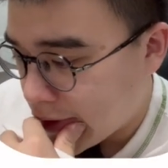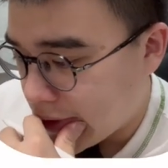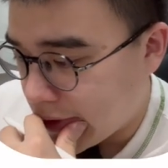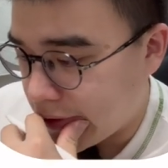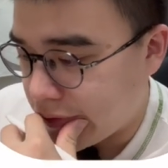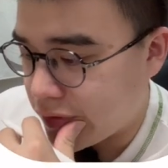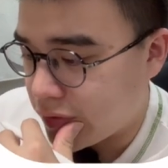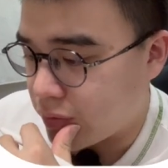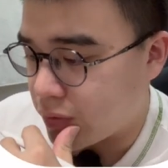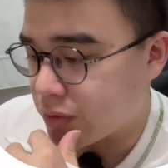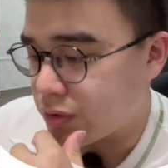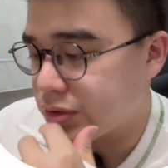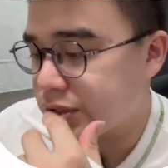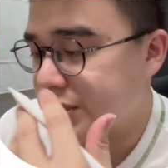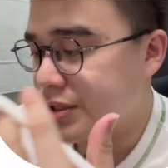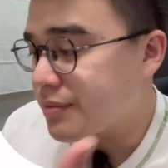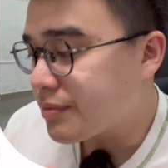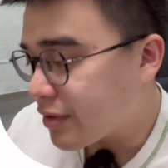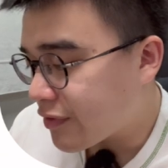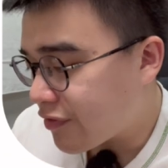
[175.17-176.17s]
If you were to
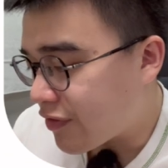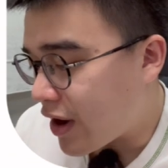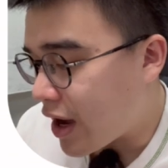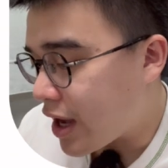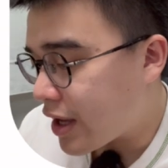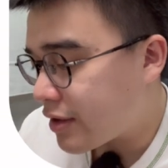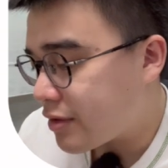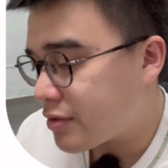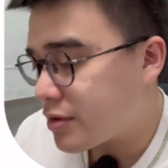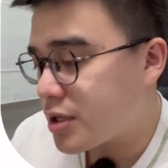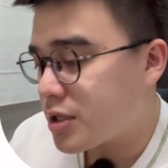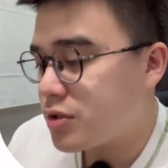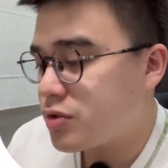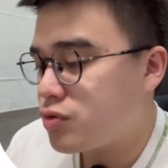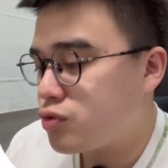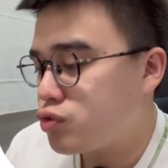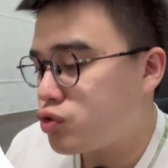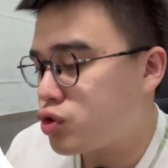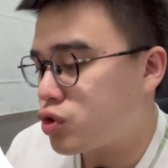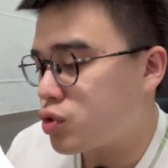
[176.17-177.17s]
simplify, you can
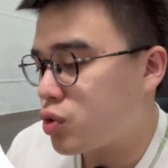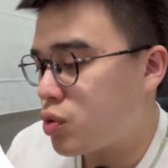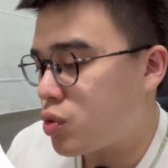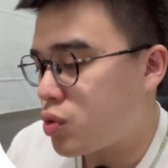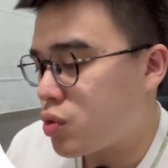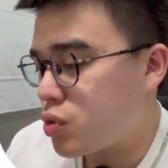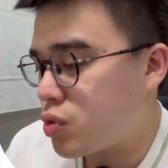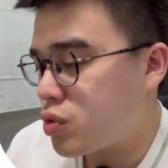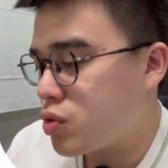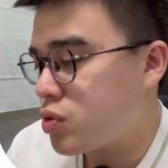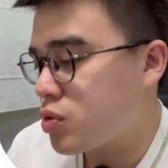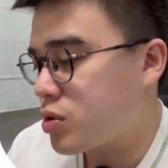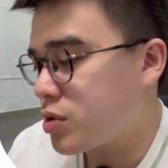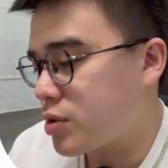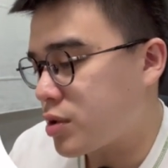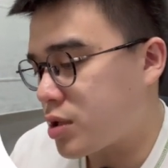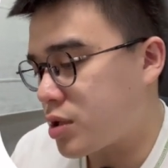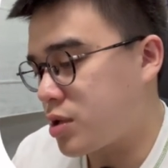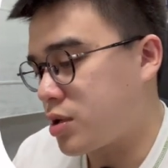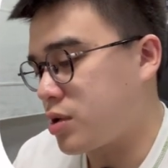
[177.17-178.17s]
do so
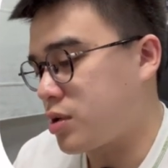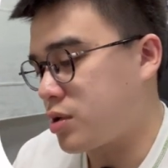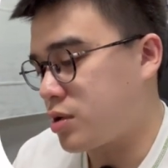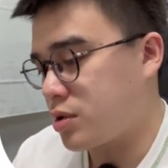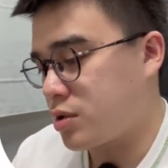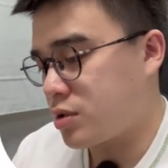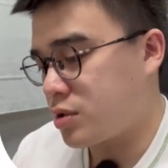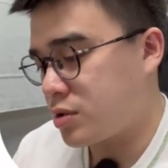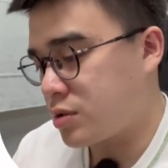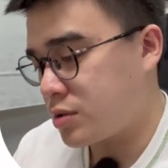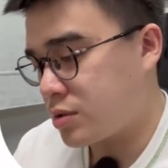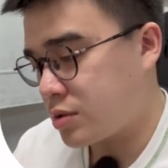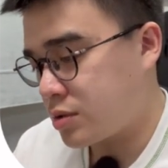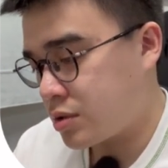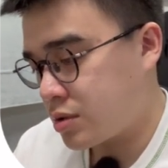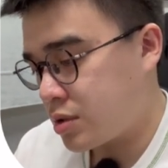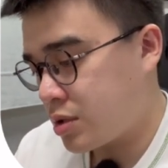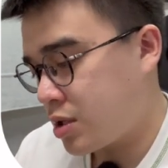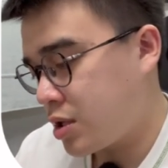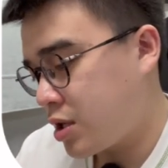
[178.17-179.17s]
by
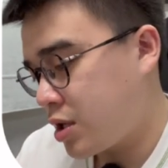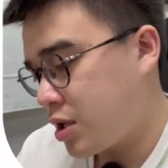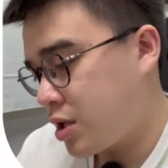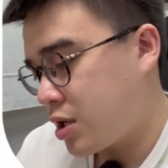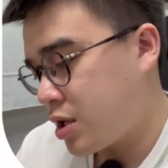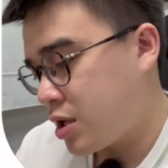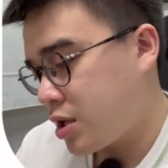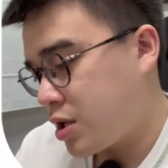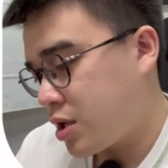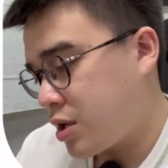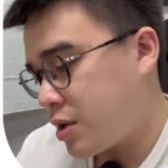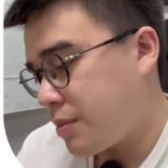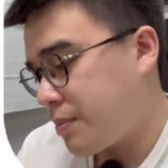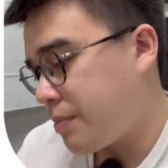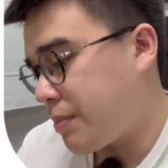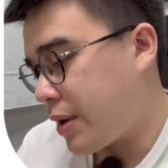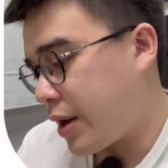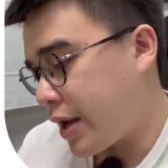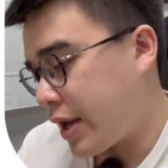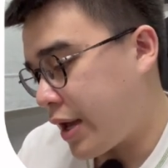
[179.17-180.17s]

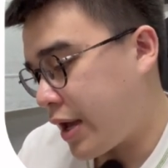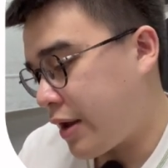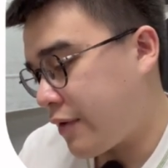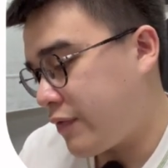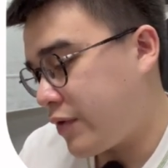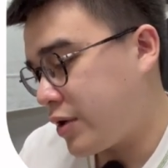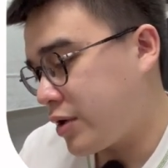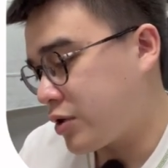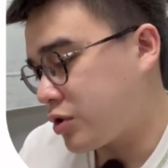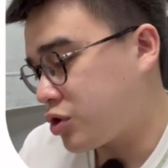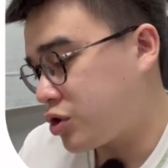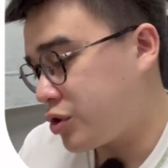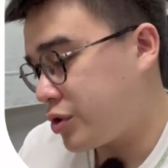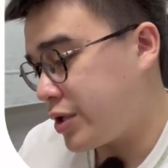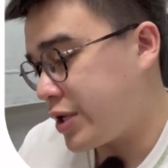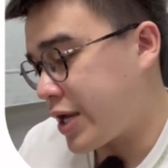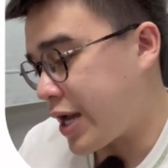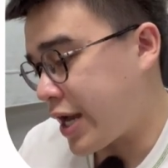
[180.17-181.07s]
having a 3